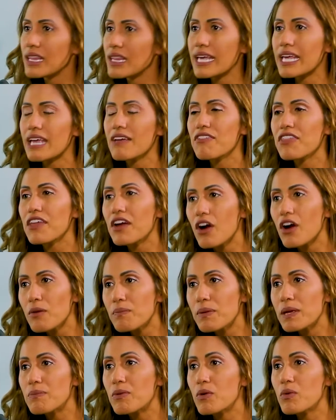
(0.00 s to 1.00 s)
Like, if there are
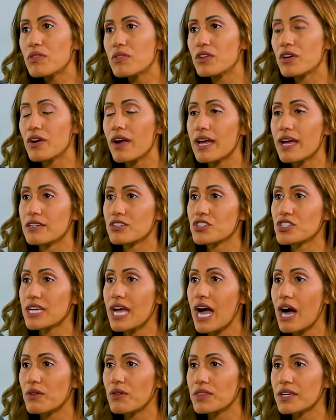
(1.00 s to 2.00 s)
people with your energy
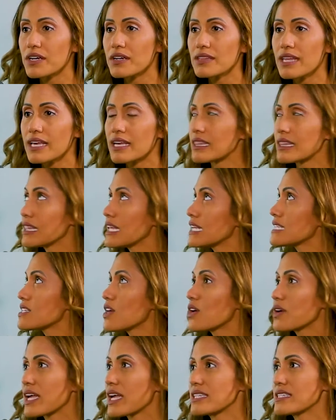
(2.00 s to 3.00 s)
out there, like, let's
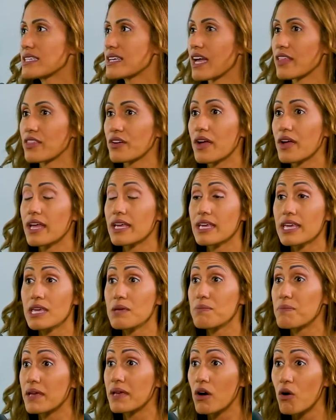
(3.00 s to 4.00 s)
all get together and
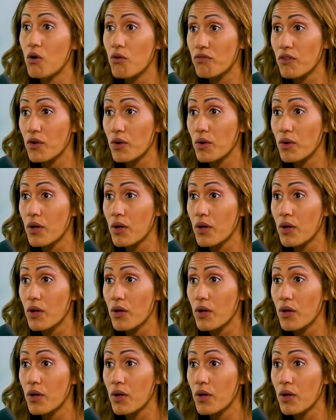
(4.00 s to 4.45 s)
keep being hopeful.